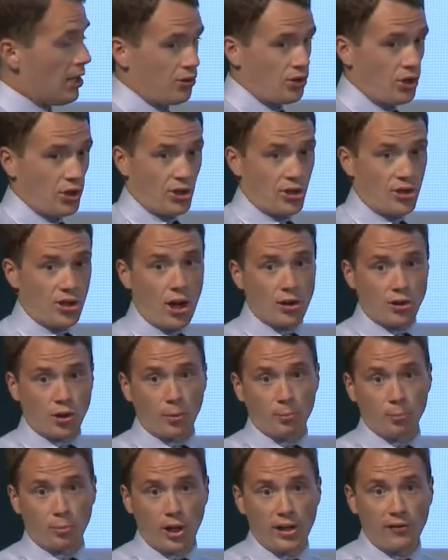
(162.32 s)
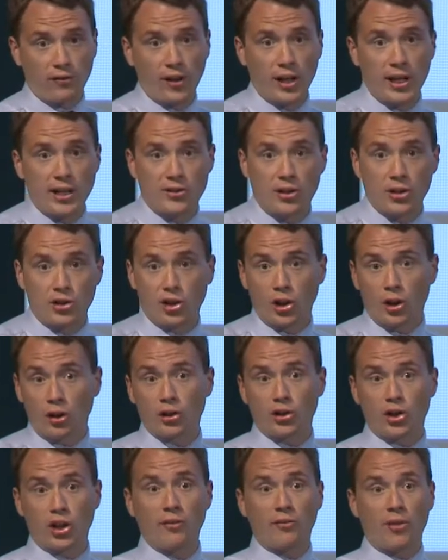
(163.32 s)
Just to touch on briefly the
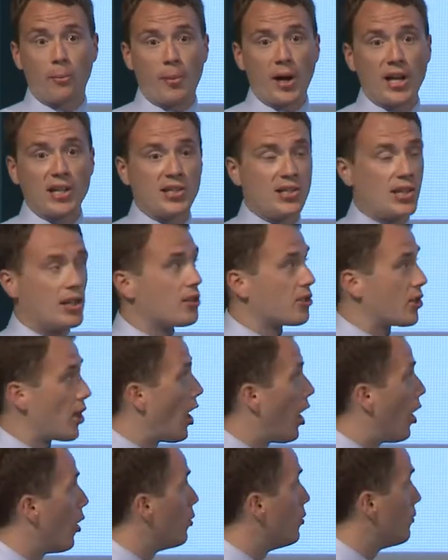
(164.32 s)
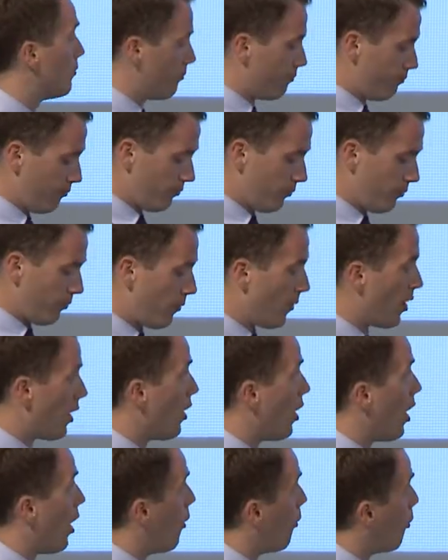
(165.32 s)
geology of the basin as a whole,
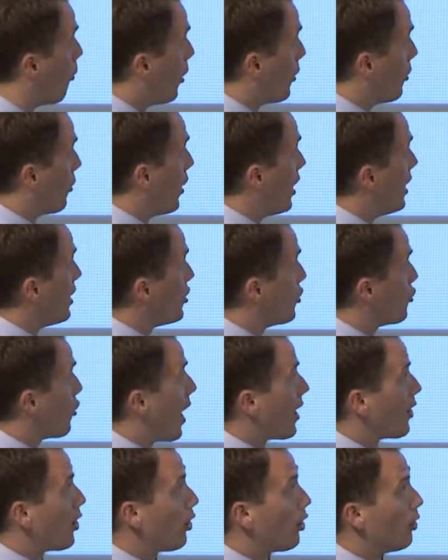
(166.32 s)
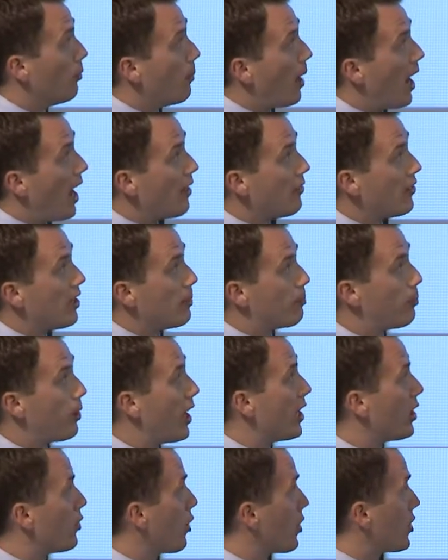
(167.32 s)
with the strat column and the
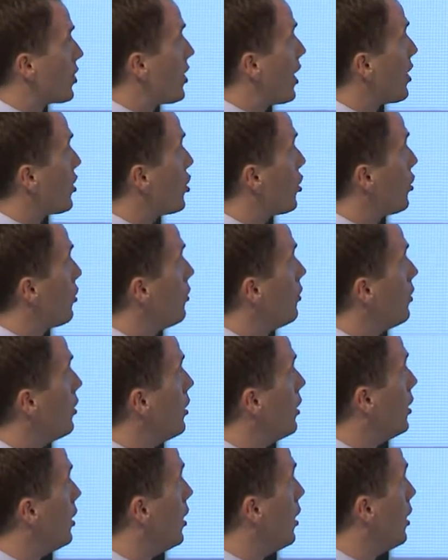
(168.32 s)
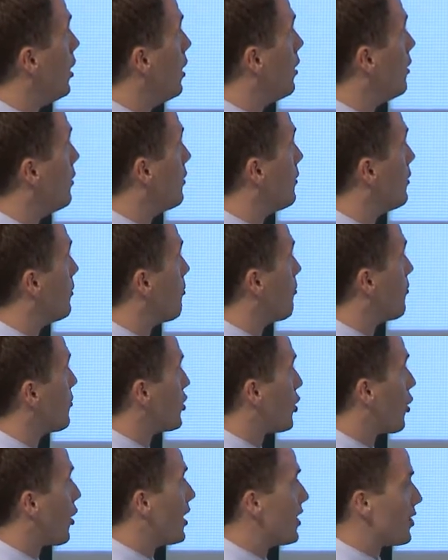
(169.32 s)
play cross-section.
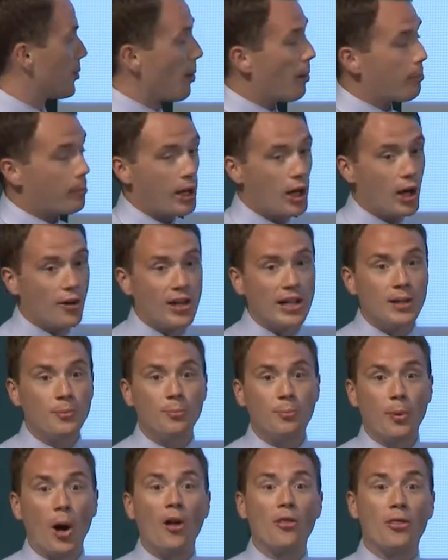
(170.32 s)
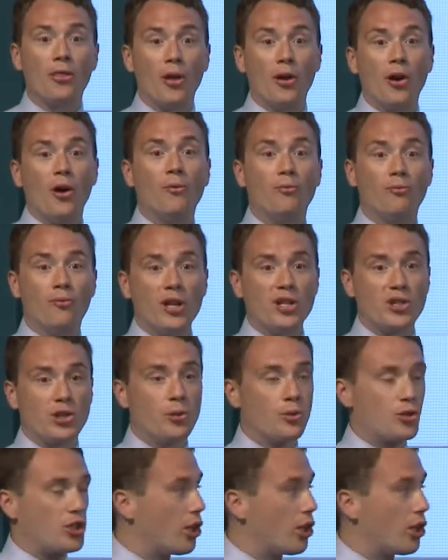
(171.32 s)
Sorry, it's a bit blurry, but the regional